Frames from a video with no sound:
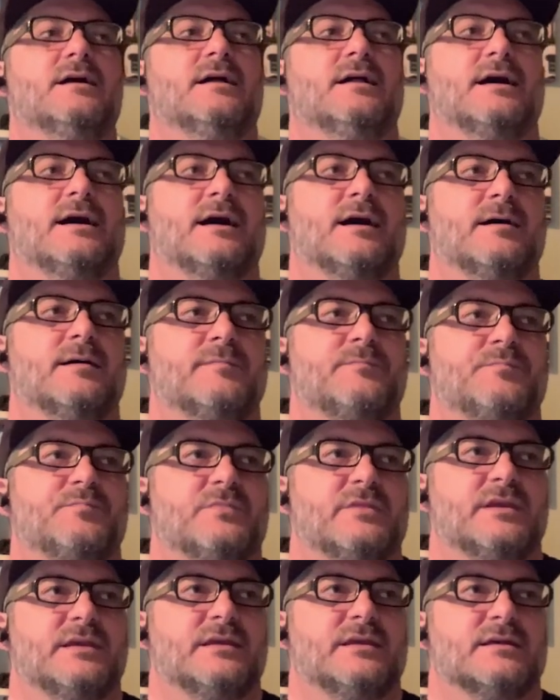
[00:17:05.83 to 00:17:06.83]

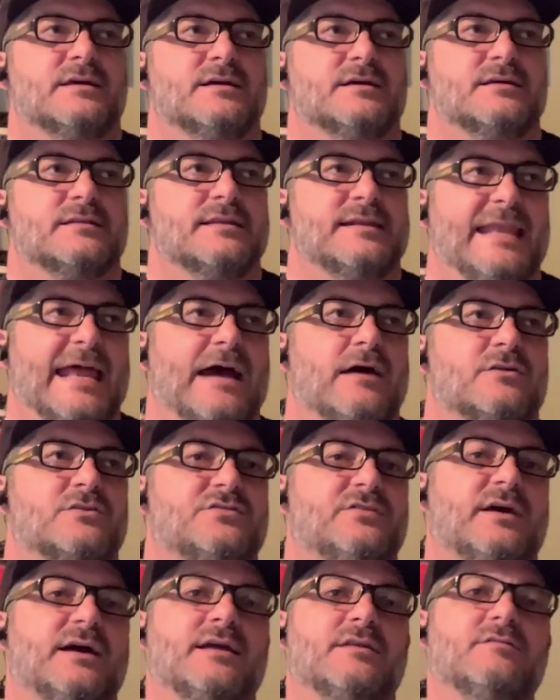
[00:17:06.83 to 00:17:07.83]
The
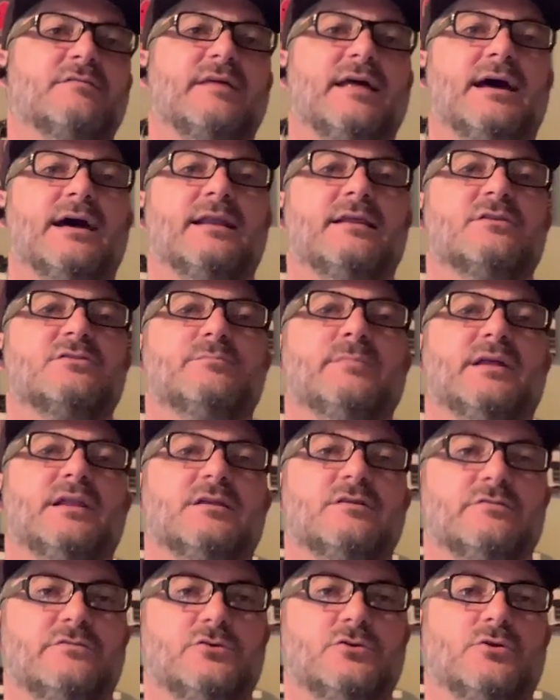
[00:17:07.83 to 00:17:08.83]
downside of that, as
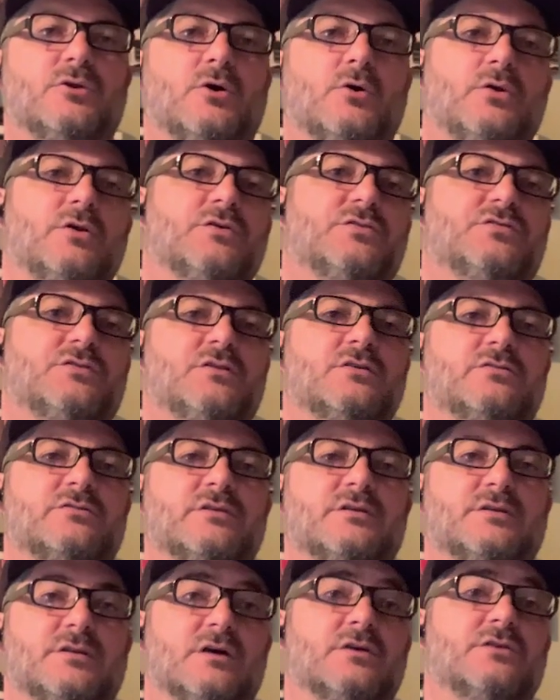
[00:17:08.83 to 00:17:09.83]
many of you noticed, is
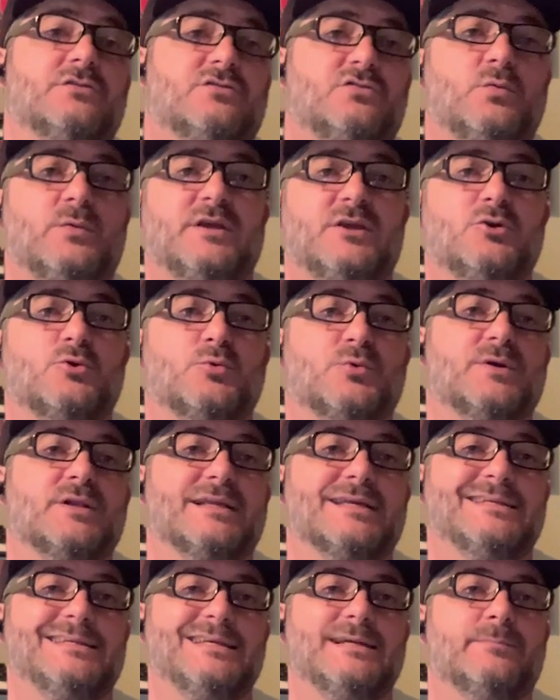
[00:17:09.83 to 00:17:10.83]
it does swing you really
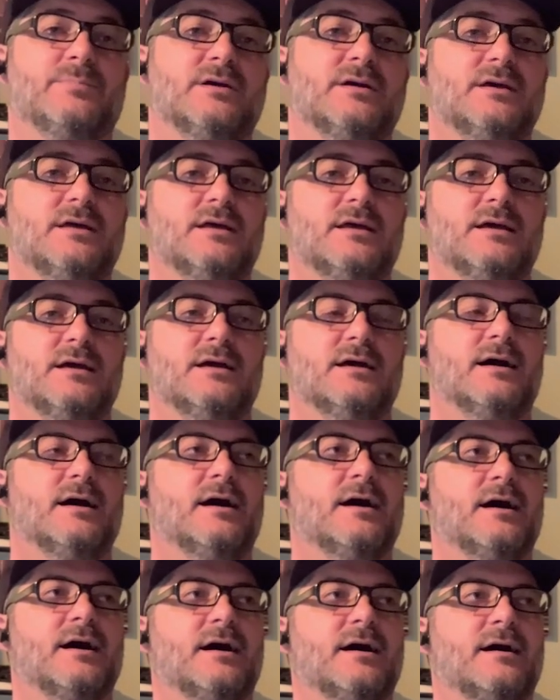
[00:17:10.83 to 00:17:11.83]
deep.
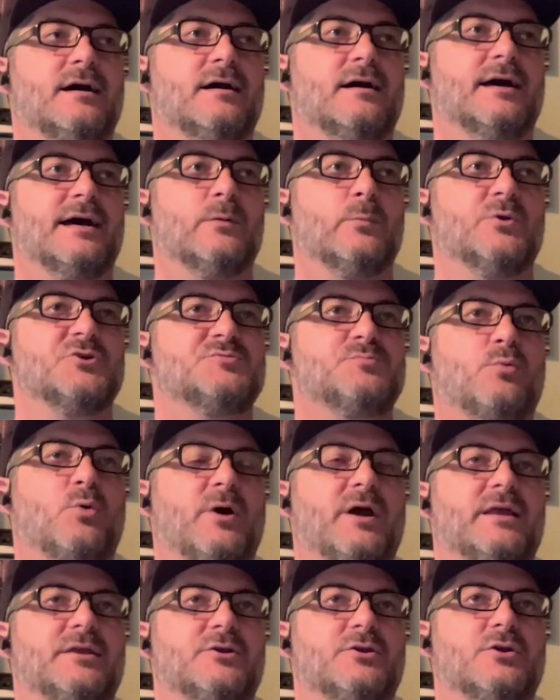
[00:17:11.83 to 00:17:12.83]
At which
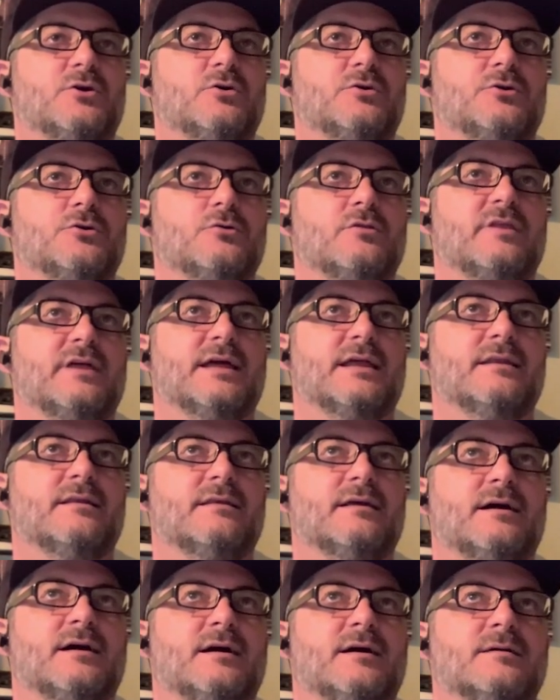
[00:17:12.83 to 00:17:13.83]
point, you're then
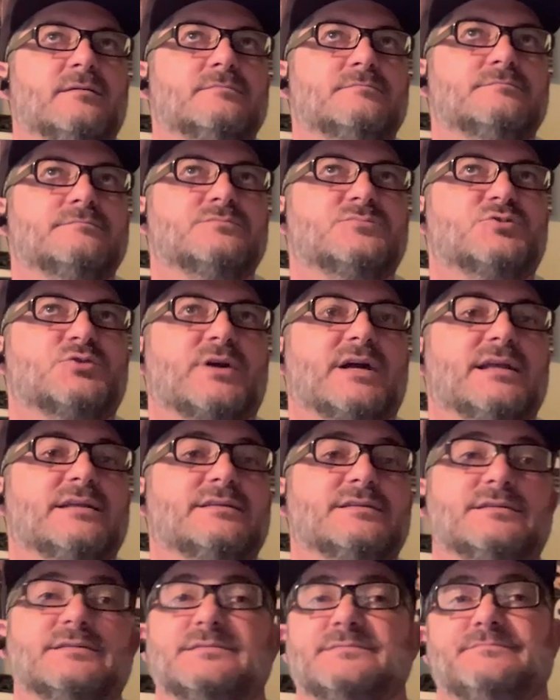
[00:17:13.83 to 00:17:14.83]
trying
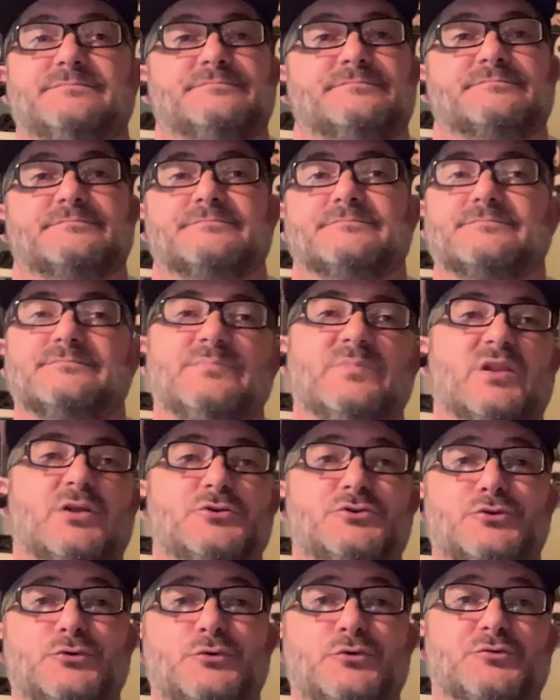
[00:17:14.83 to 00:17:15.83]
to
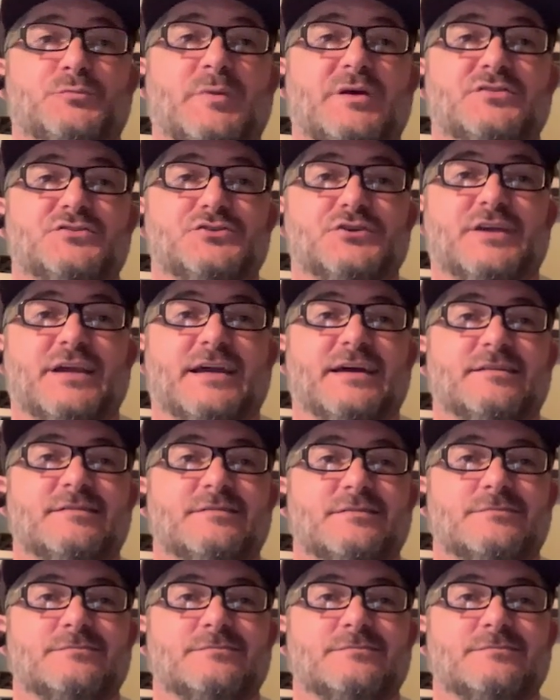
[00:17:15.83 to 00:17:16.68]
do as best you can.